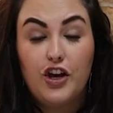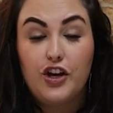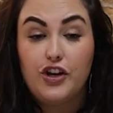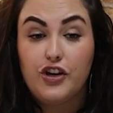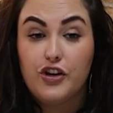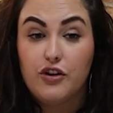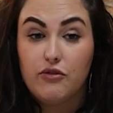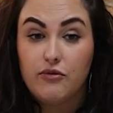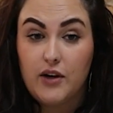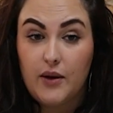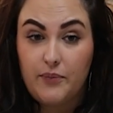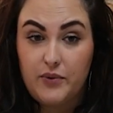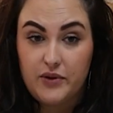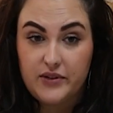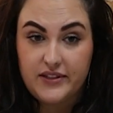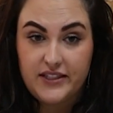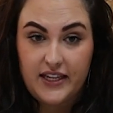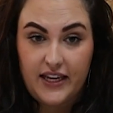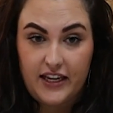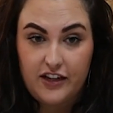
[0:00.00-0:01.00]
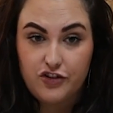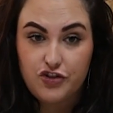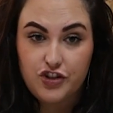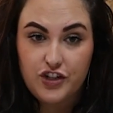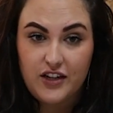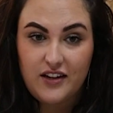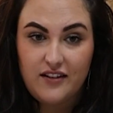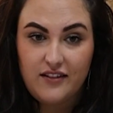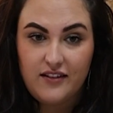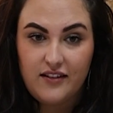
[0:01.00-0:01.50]
Your
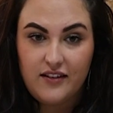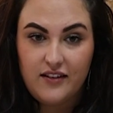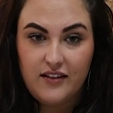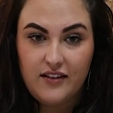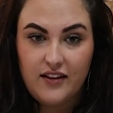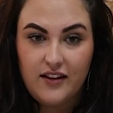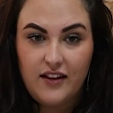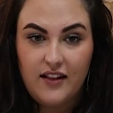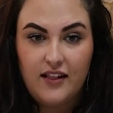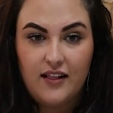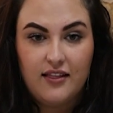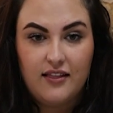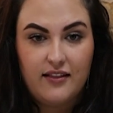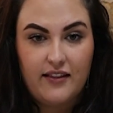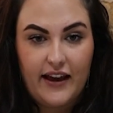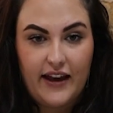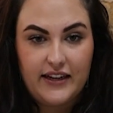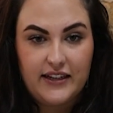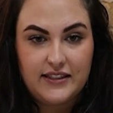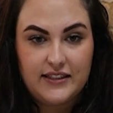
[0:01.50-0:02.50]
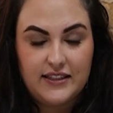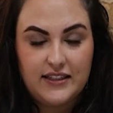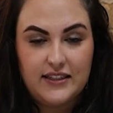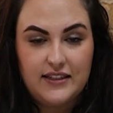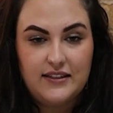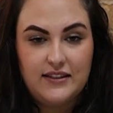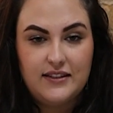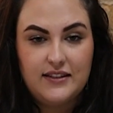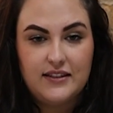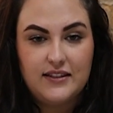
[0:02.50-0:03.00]
reputation,
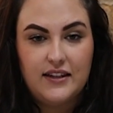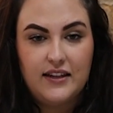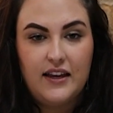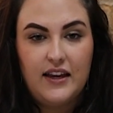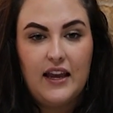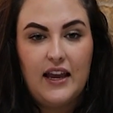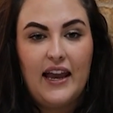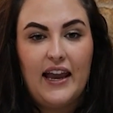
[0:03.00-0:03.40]
license,